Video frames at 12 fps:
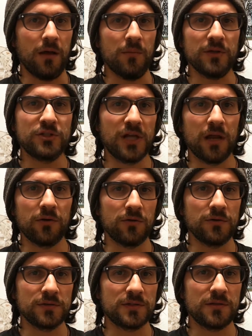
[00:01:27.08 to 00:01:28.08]

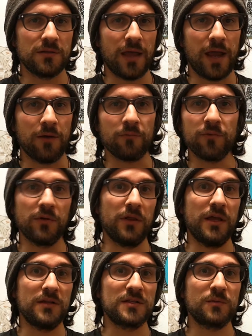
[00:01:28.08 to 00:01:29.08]
channels that
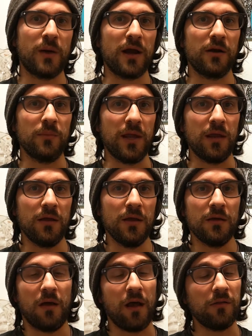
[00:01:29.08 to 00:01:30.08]
really inspire me.
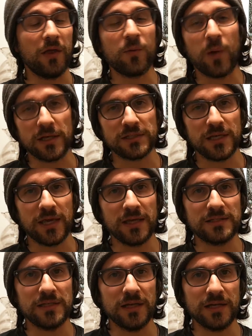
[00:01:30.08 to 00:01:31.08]
I like watching
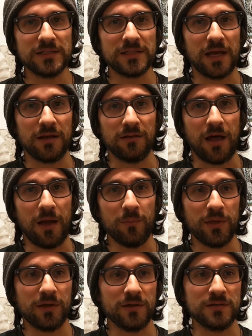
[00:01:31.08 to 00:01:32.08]
Casey Neistat a lot
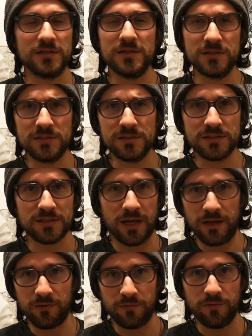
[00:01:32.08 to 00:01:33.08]
because his
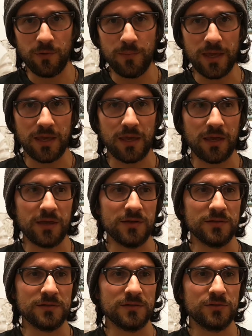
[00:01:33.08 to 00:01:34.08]
style of filmmaking
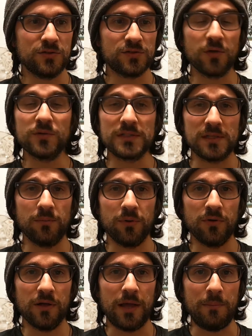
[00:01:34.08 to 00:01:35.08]
is so
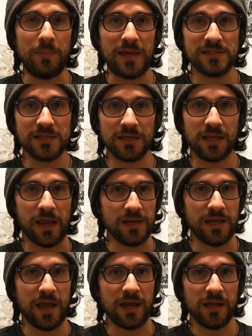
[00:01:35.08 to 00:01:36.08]
simple and basic, and
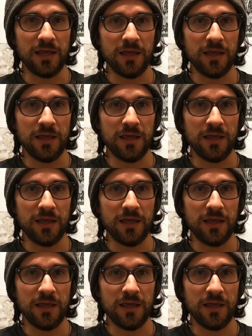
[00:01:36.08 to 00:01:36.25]
yet